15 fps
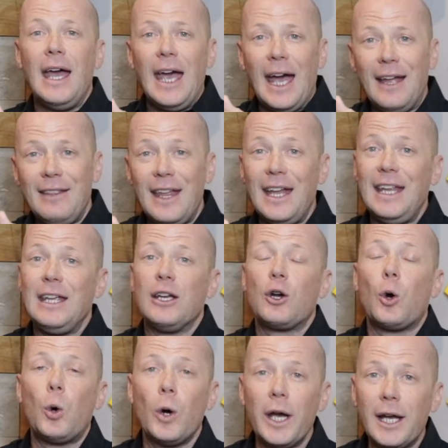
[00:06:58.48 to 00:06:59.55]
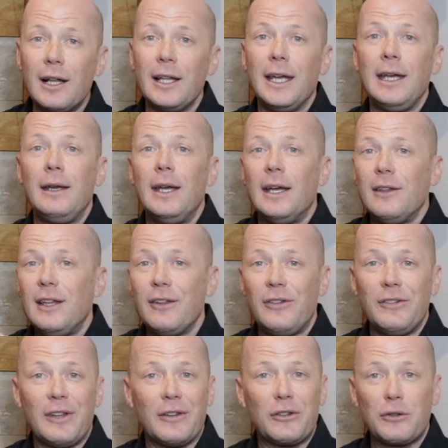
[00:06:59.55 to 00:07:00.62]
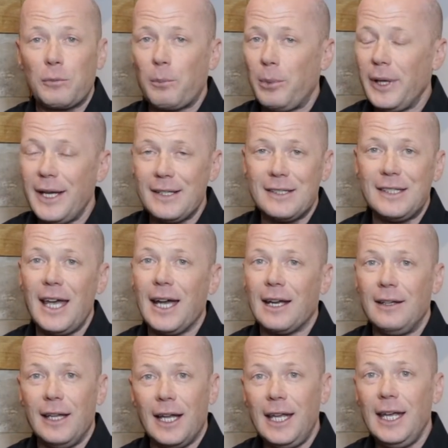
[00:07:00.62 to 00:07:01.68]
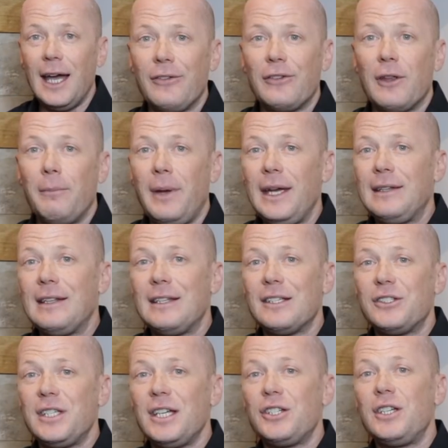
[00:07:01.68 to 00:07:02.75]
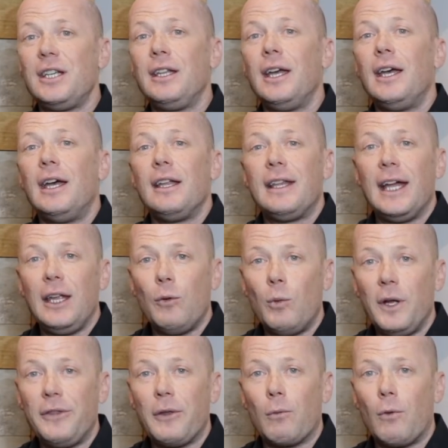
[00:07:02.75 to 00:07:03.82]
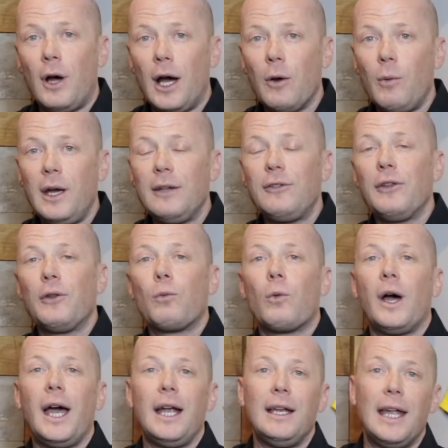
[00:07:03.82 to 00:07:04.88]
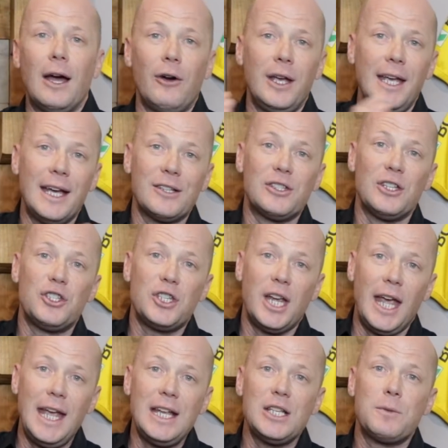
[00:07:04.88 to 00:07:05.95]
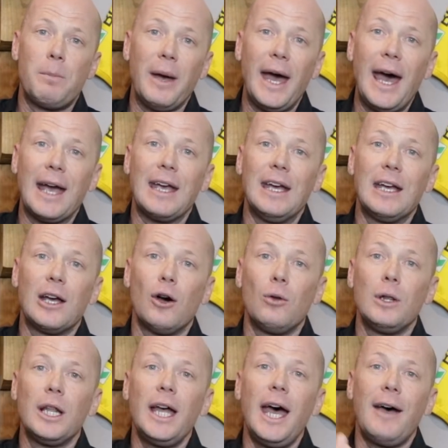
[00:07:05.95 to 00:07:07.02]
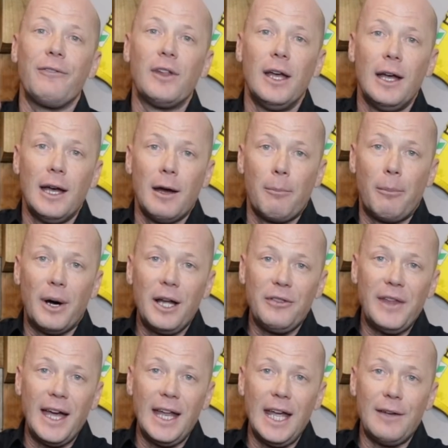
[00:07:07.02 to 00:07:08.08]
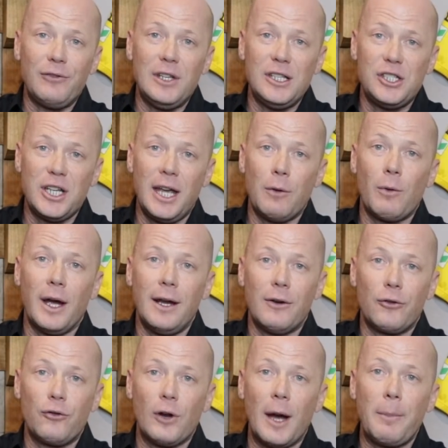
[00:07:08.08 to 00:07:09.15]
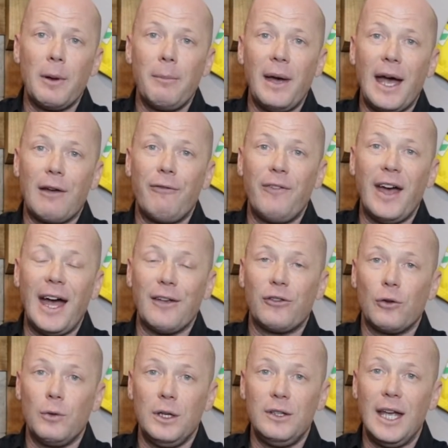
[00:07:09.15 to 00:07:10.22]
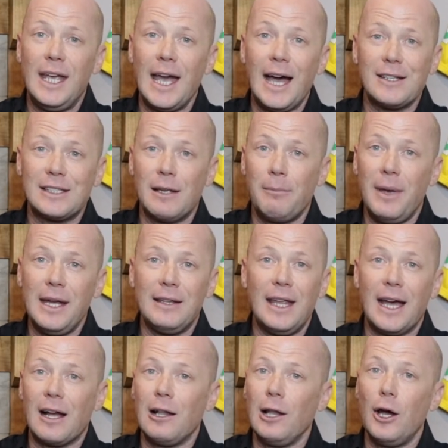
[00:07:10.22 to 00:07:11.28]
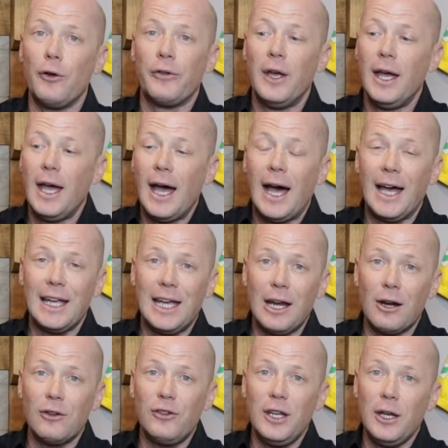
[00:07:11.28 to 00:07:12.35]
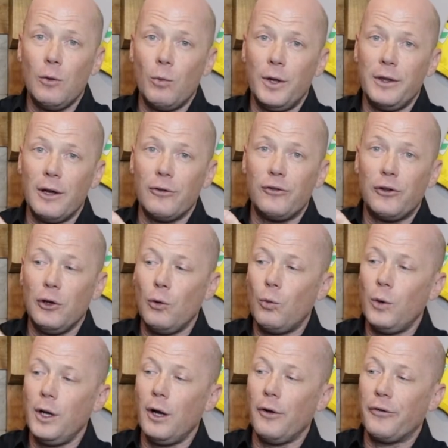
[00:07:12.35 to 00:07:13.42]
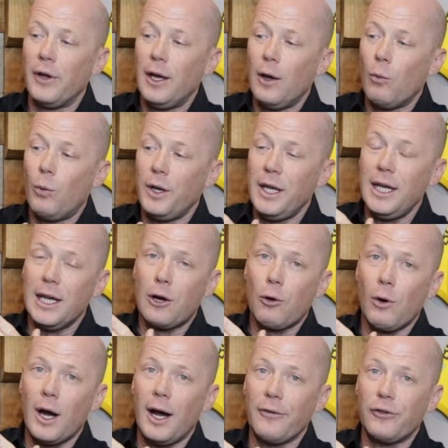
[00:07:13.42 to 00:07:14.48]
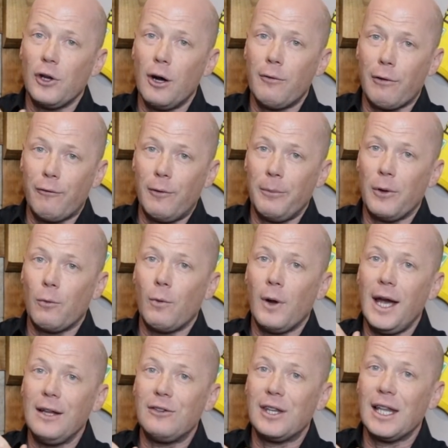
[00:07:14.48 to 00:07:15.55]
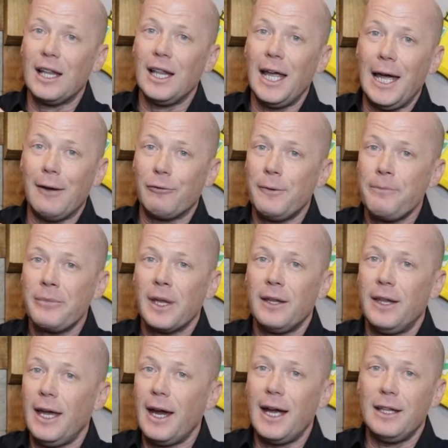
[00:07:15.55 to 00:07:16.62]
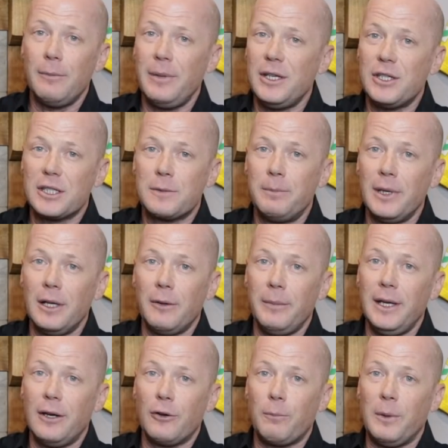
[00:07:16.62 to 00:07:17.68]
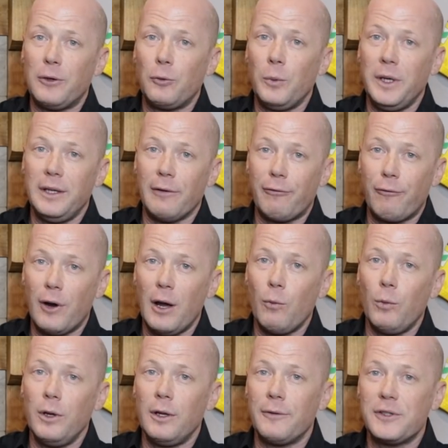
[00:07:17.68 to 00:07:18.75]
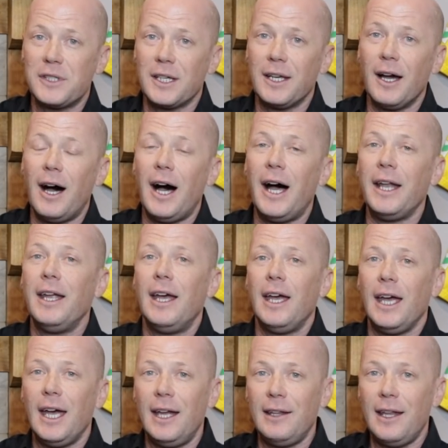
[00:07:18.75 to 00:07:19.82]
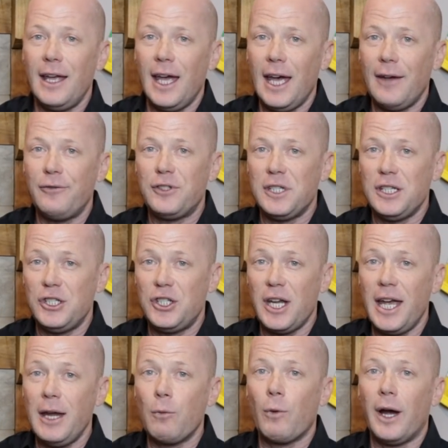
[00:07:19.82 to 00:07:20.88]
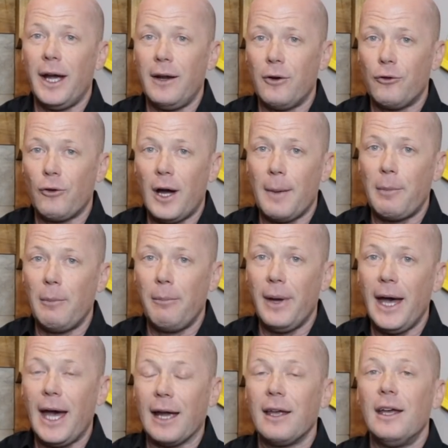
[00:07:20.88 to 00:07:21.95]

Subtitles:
And then he quickly, this is a split second that he to make the decision that he went the wrong way to the right. Now he has to change back and go left, but that FDJ rider's dropping back fast, so he has to make that close. I guarantee you when those two wheels, when he crossed over from the right to the left, they had to be just millimeters between the front wheel of Sagan and the FDJ rider dropping back.